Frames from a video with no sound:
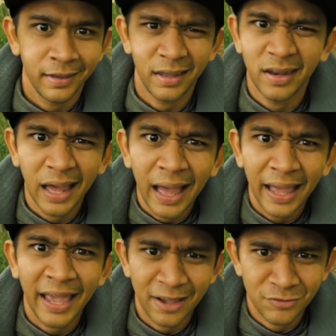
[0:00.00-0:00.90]
And
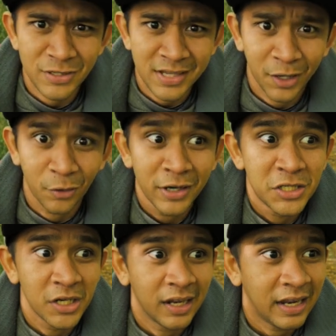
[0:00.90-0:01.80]
I have to say,
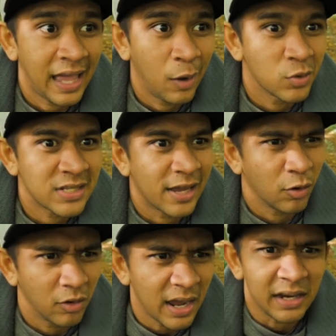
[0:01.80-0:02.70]
originally I was
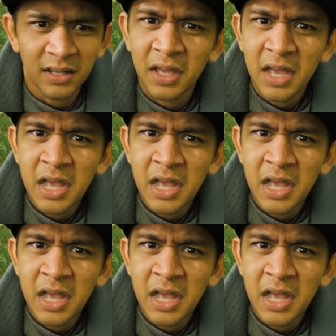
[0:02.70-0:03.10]
like, right,